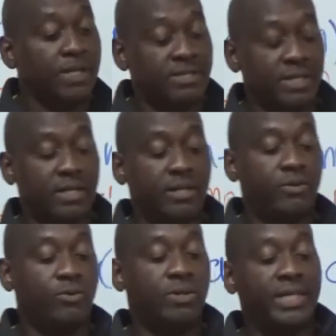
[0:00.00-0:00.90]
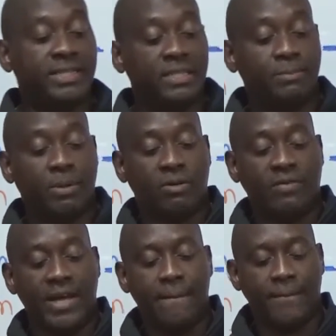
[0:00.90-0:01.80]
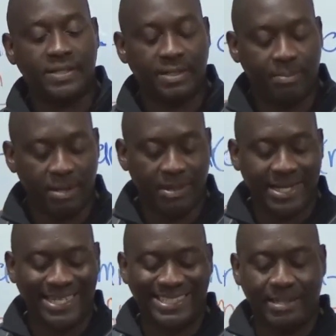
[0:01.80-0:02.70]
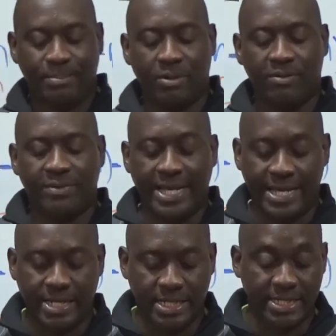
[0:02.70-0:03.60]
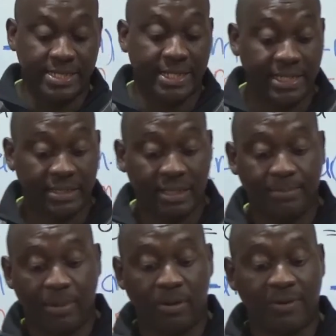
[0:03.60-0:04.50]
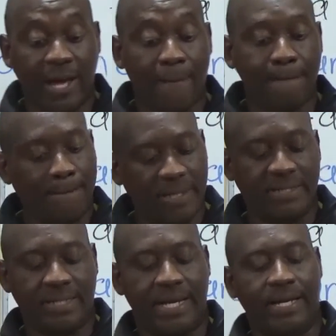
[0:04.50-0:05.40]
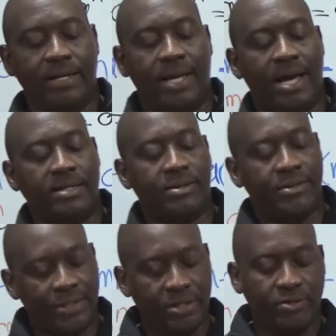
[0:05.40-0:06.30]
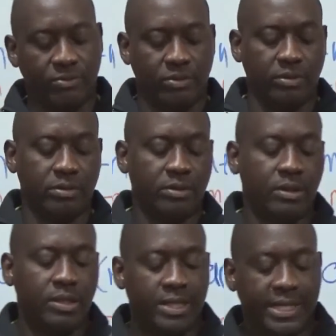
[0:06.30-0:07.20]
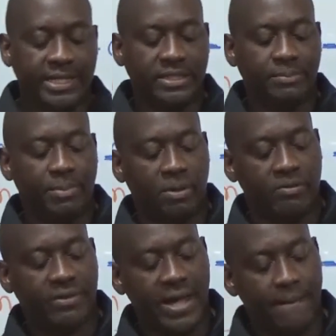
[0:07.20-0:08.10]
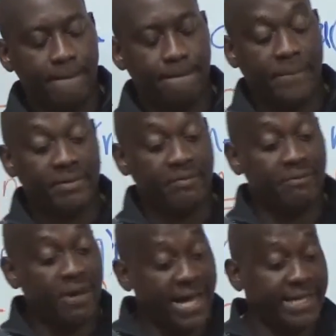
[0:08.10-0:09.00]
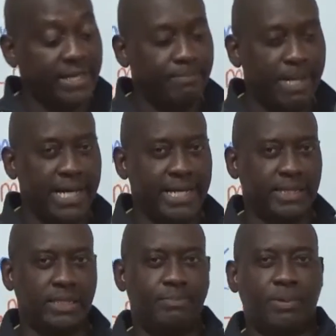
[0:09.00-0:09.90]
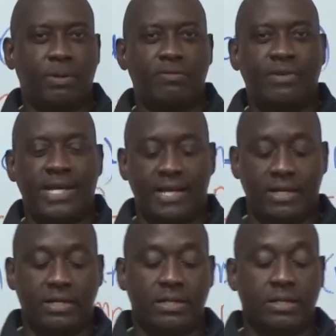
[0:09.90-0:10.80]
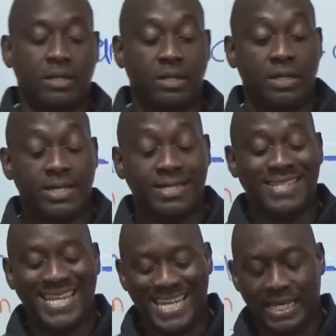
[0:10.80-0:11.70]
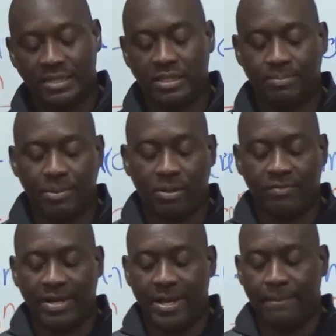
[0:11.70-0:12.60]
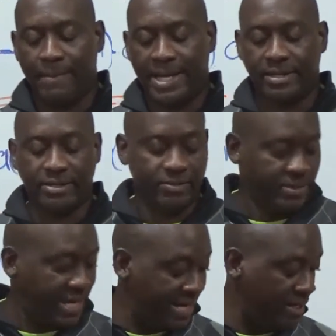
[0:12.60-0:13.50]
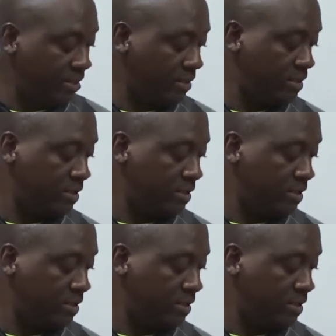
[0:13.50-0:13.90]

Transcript: Second rule, a to the power of m multiplied by a to the power of n is a to the power of m plus n. And the third rule, a to the power of m divided by a to the power of n is a to the power of m minus n.